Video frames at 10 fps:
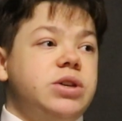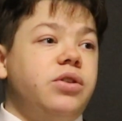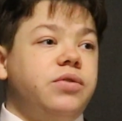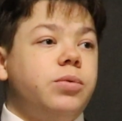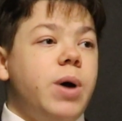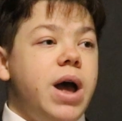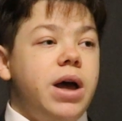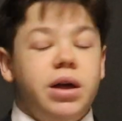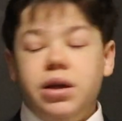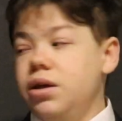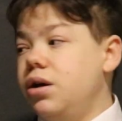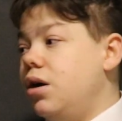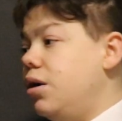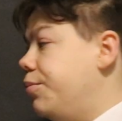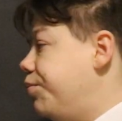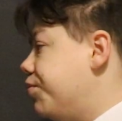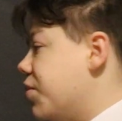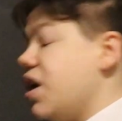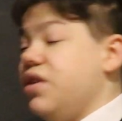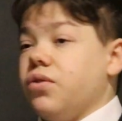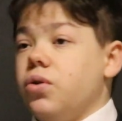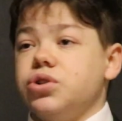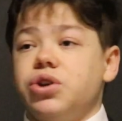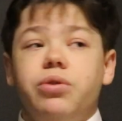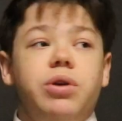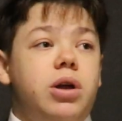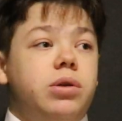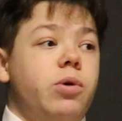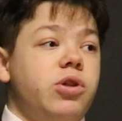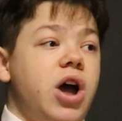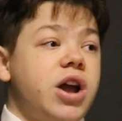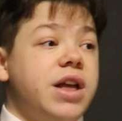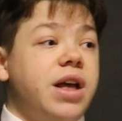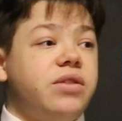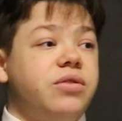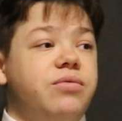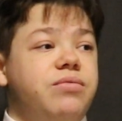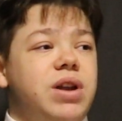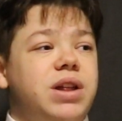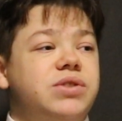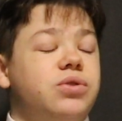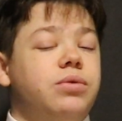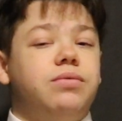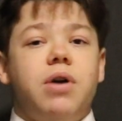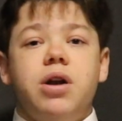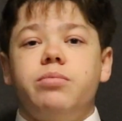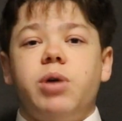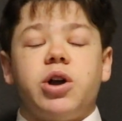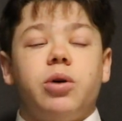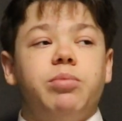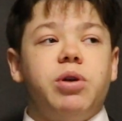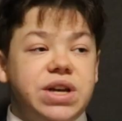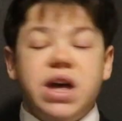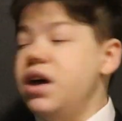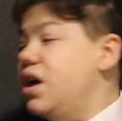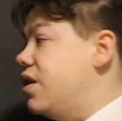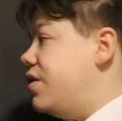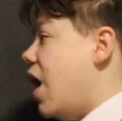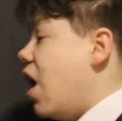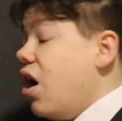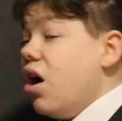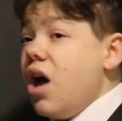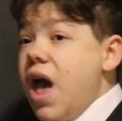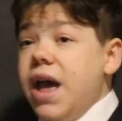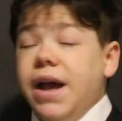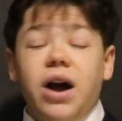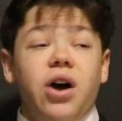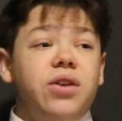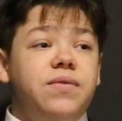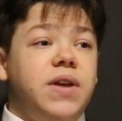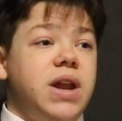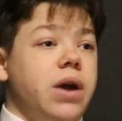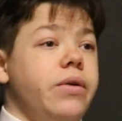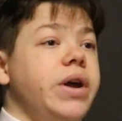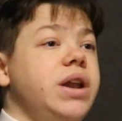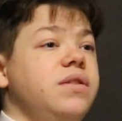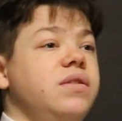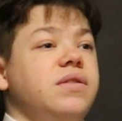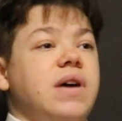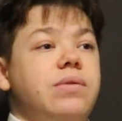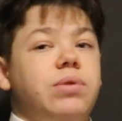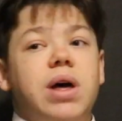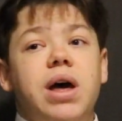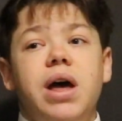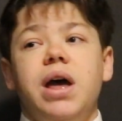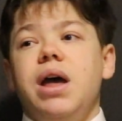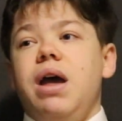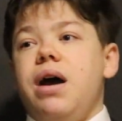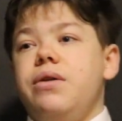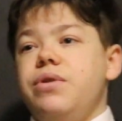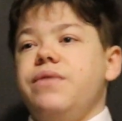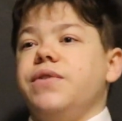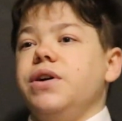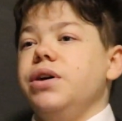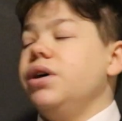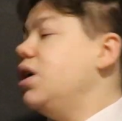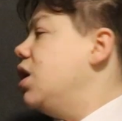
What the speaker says: software. It's also the only one that I can get to really sort of run on my computer. There are AI video editors out there, however,